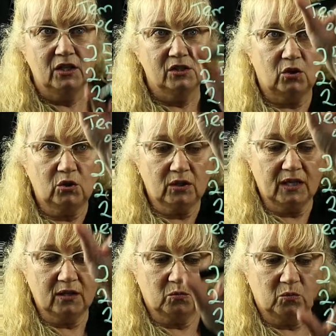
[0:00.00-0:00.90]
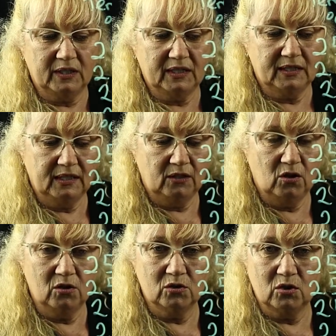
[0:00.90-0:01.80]
So you get a really
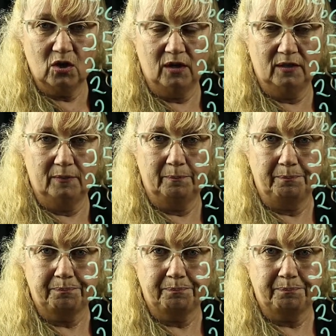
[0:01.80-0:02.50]
long column.